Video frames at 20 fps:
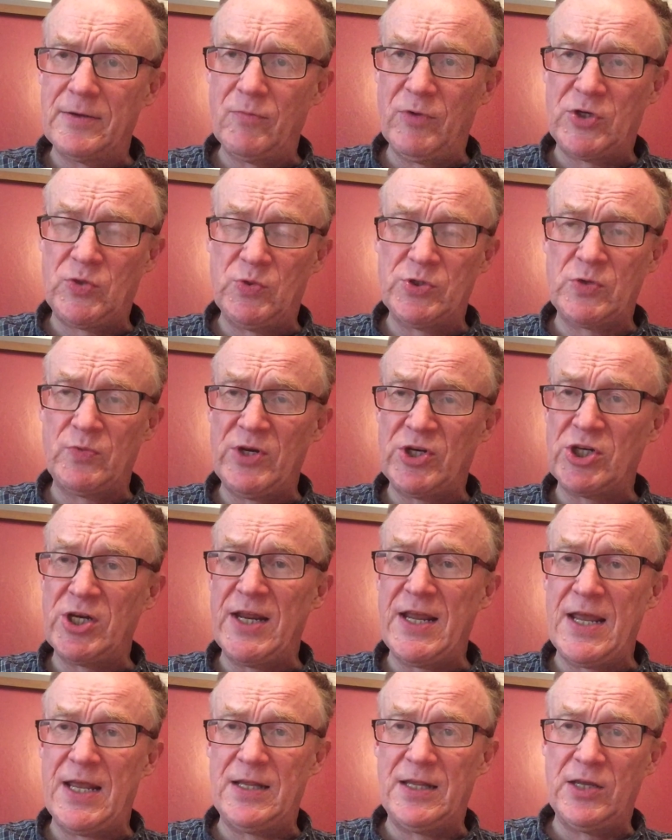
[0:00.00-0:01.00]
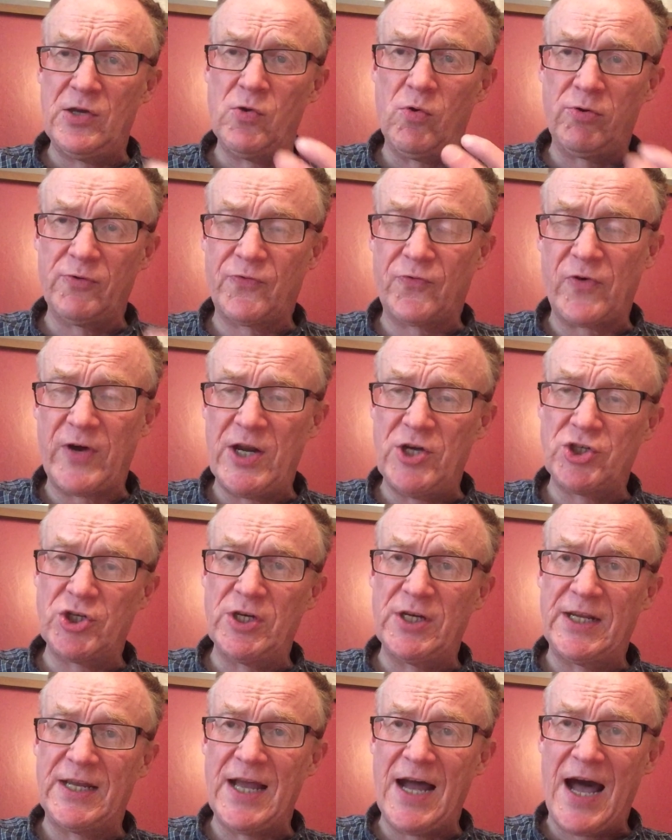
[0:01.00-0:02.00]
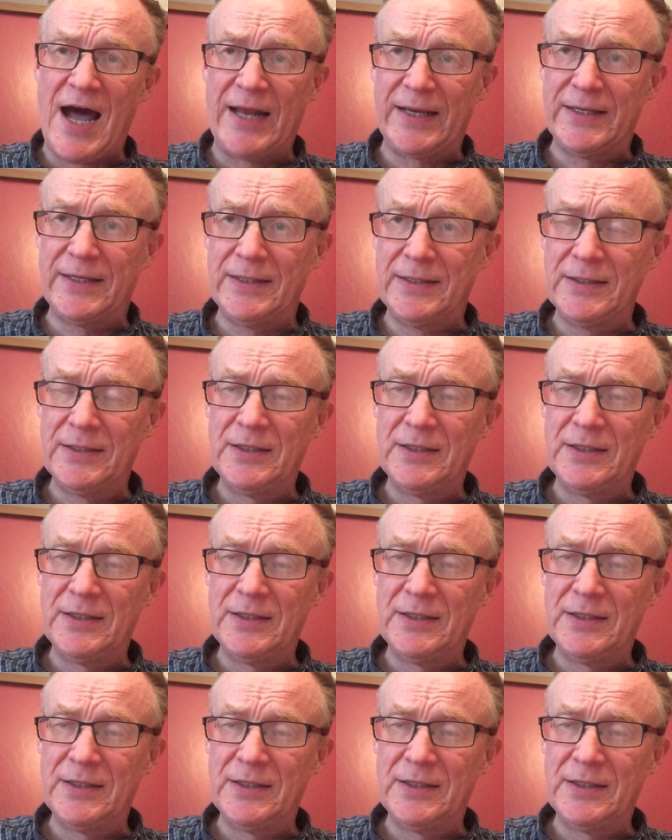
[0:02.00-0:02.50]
which was originally in the Old Frisian gan,